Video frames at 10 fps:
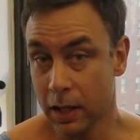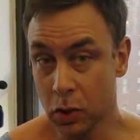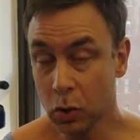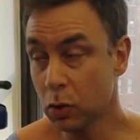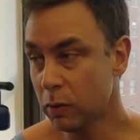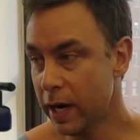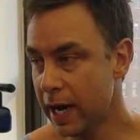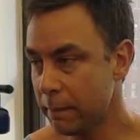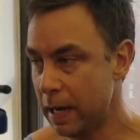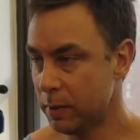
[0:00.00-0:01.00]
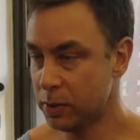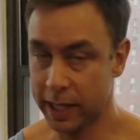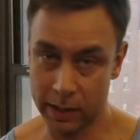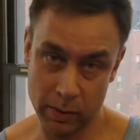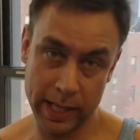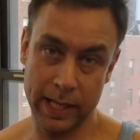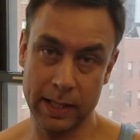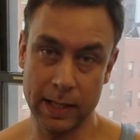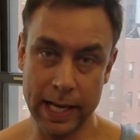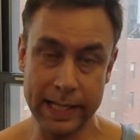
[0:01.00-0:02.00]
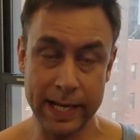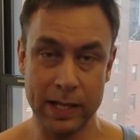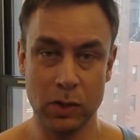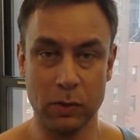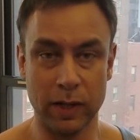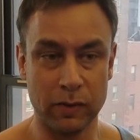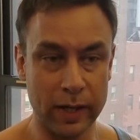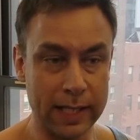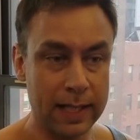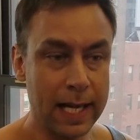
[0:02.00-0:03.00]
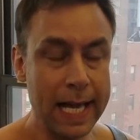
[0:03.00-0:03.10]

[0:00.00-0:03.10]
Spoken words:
You will not be able to get ready in 10 to 12 weeks